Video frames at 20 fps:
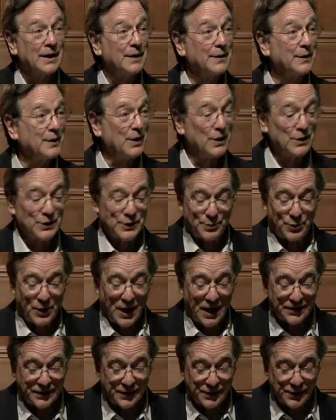There is
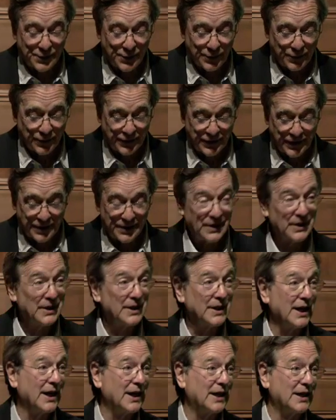prostitution,
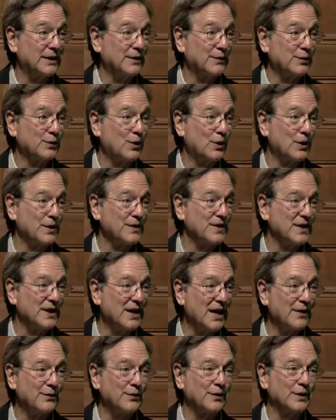and of course
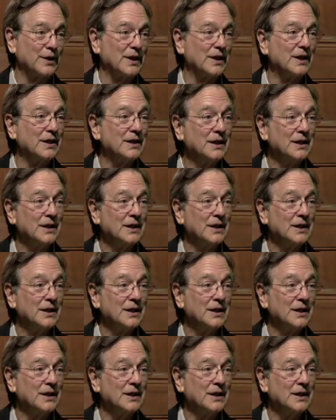in every